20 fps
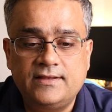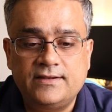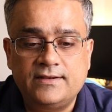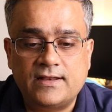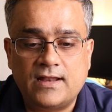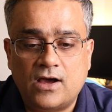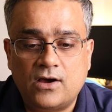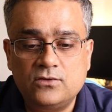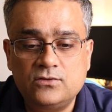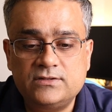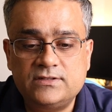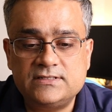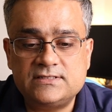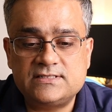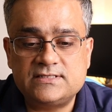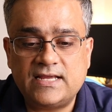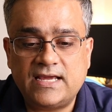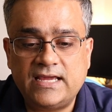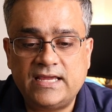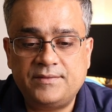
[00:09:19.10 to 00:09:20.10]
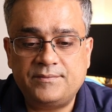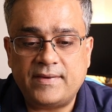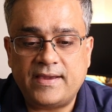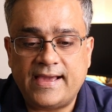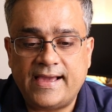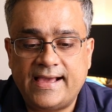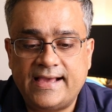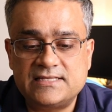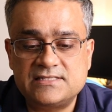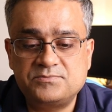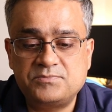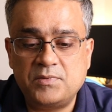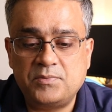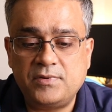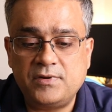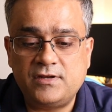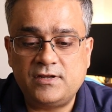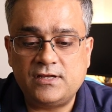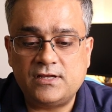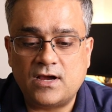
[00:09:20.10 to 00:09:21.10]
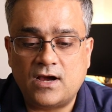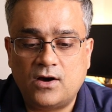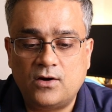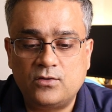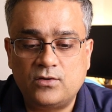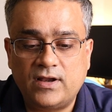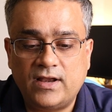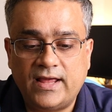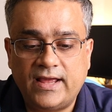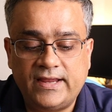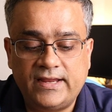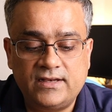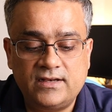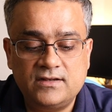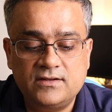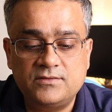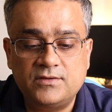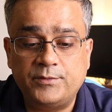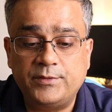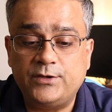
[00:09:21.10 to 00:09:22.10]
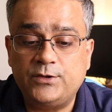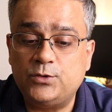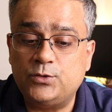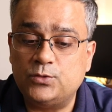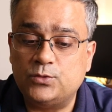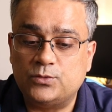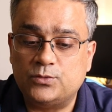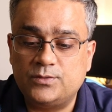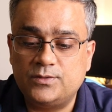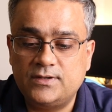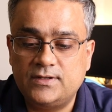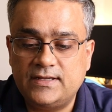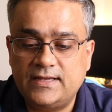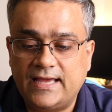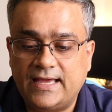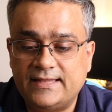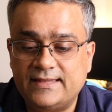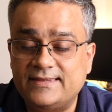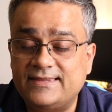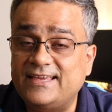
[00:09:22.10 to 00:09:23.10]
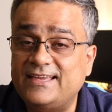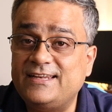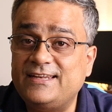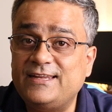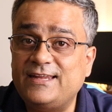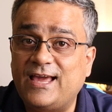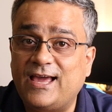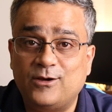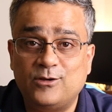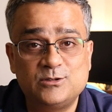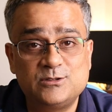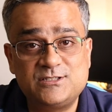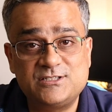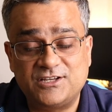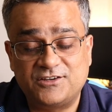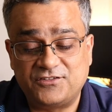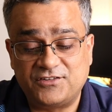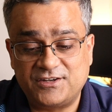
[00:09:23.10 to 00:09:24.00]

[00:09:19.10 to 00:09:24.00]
Now this time as PPT outline maybe 2, and then I'll save